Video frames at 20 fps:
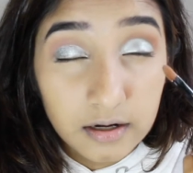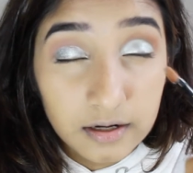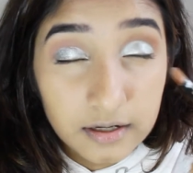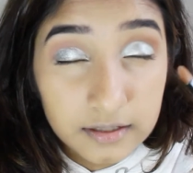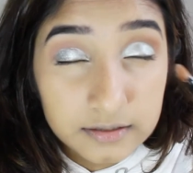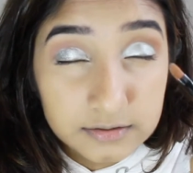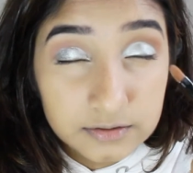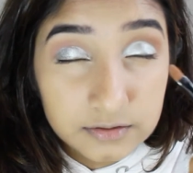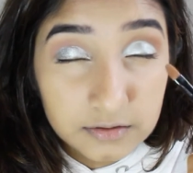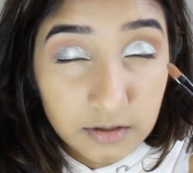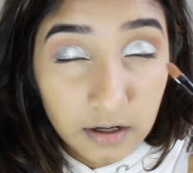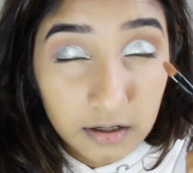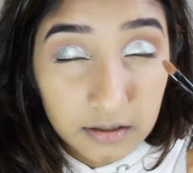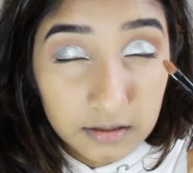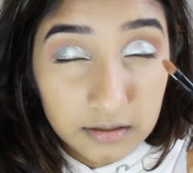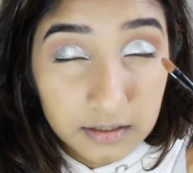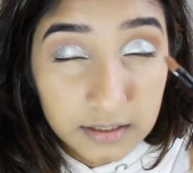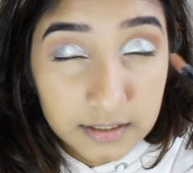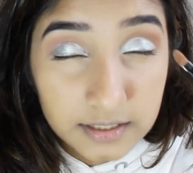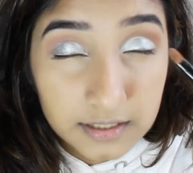
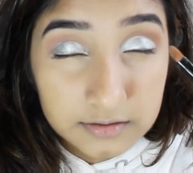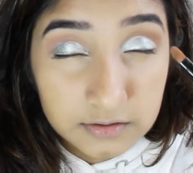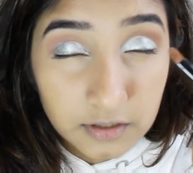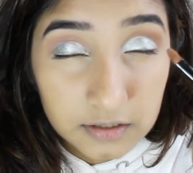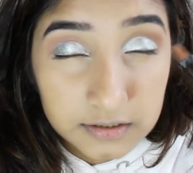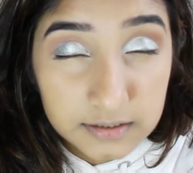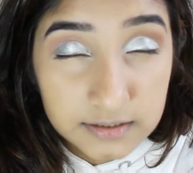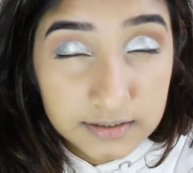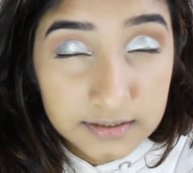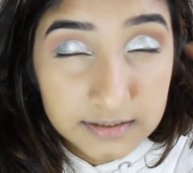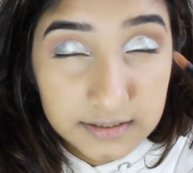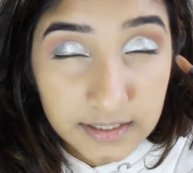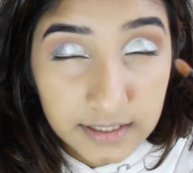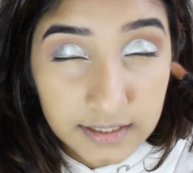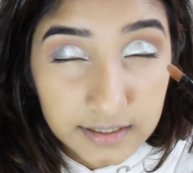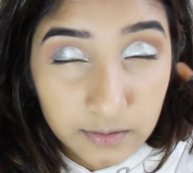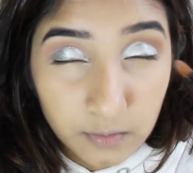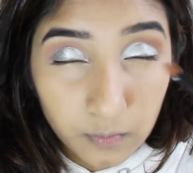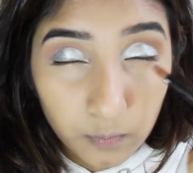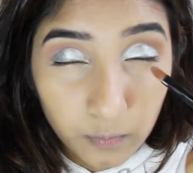it does not
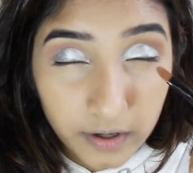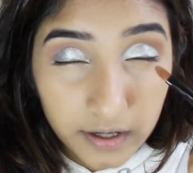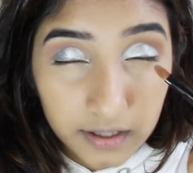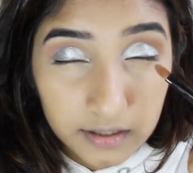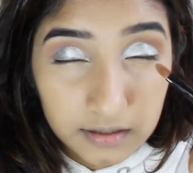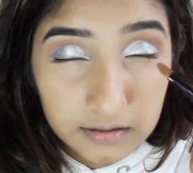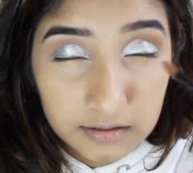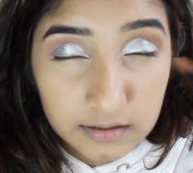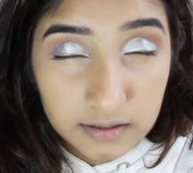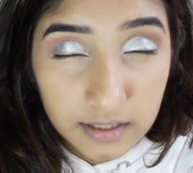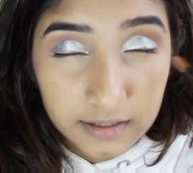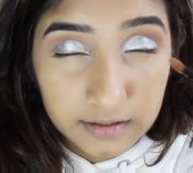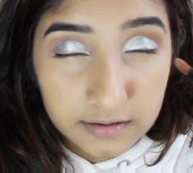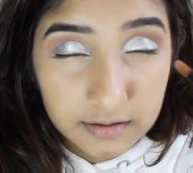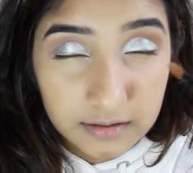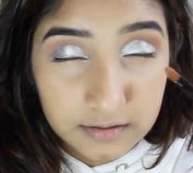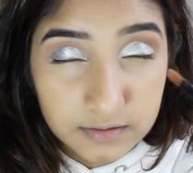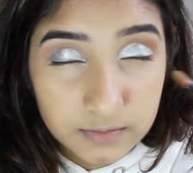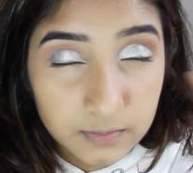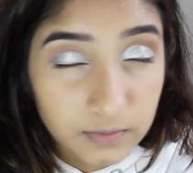stick well like
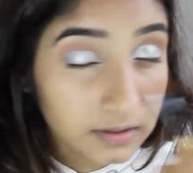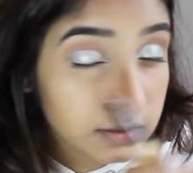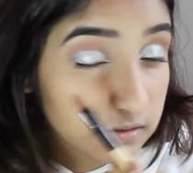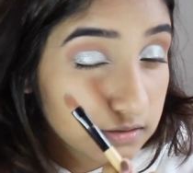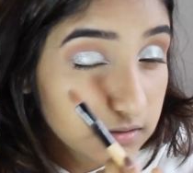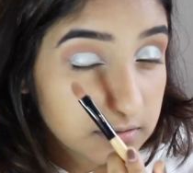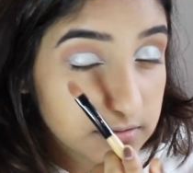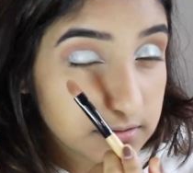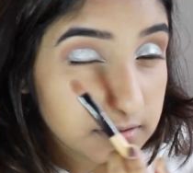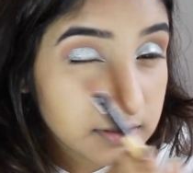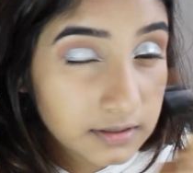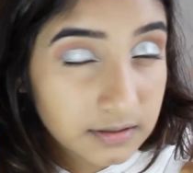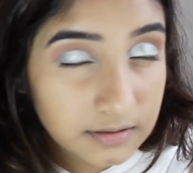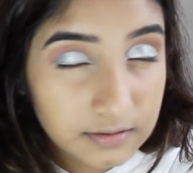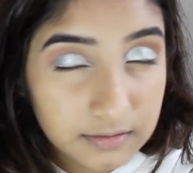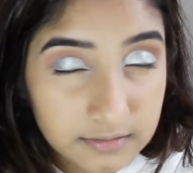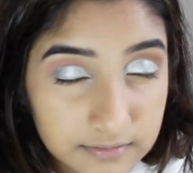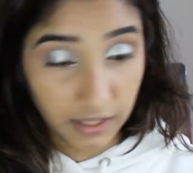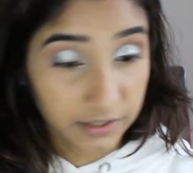this one, you see?